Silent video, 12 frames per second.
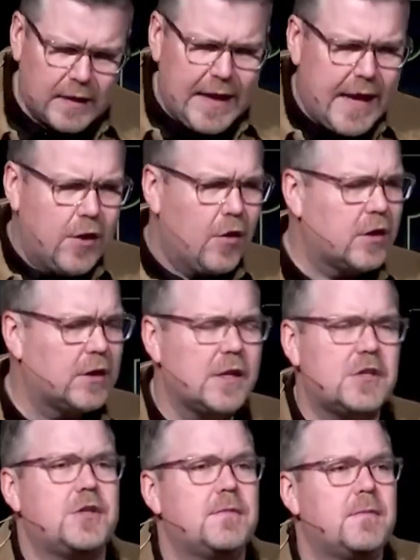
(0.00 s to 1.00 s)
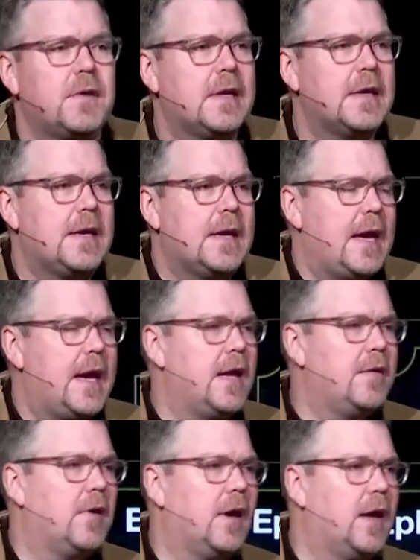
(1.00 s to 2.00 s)
head-on collision,
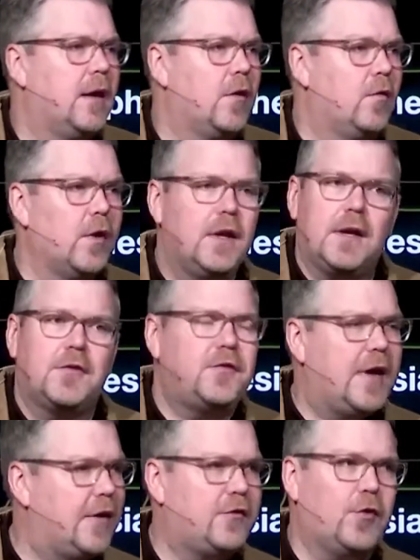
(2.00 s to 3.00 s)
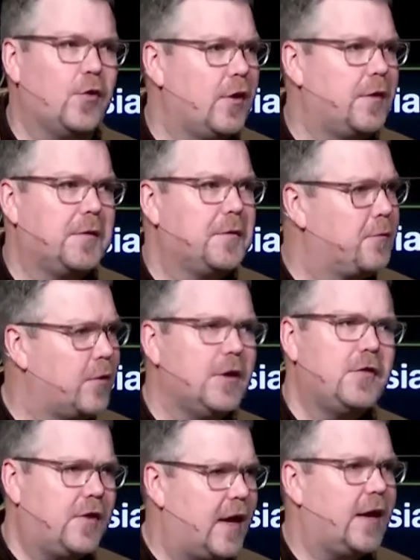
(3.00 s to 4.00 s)
and really a sad story.
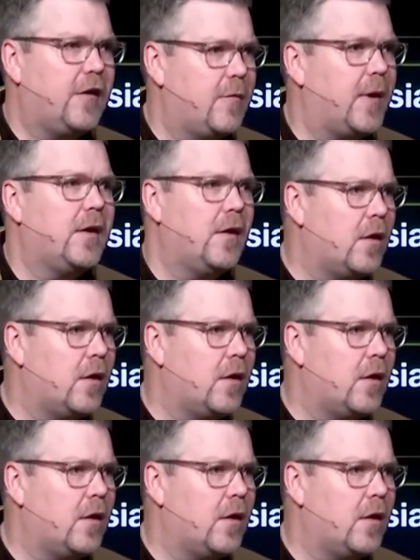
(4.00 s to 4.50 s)
Really sad, everybody.